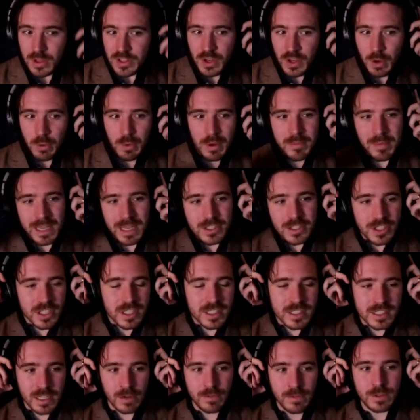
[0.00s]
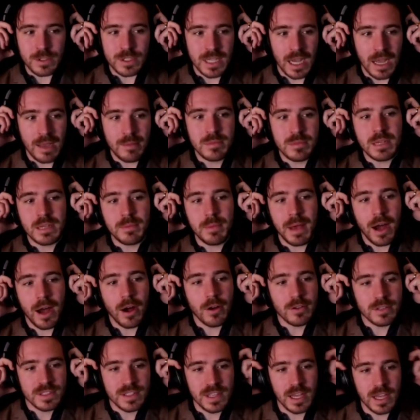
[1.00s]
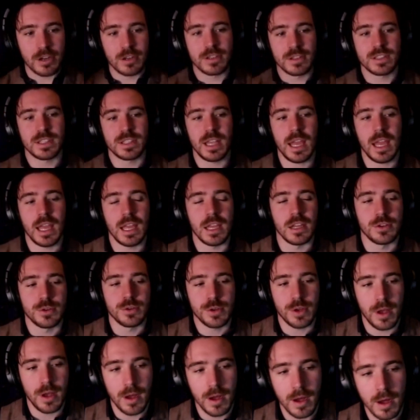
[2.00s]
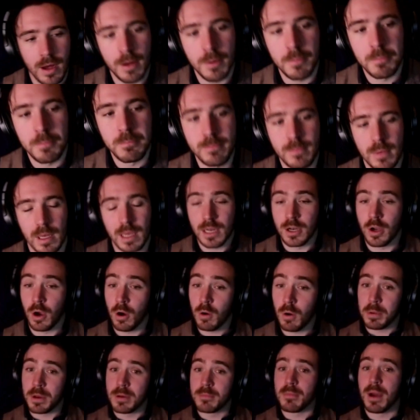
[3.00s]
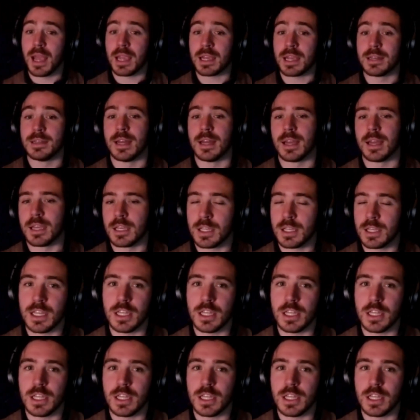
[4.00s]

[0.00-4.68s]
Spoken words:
So we mentioned several times about Center Stage, and open mic night.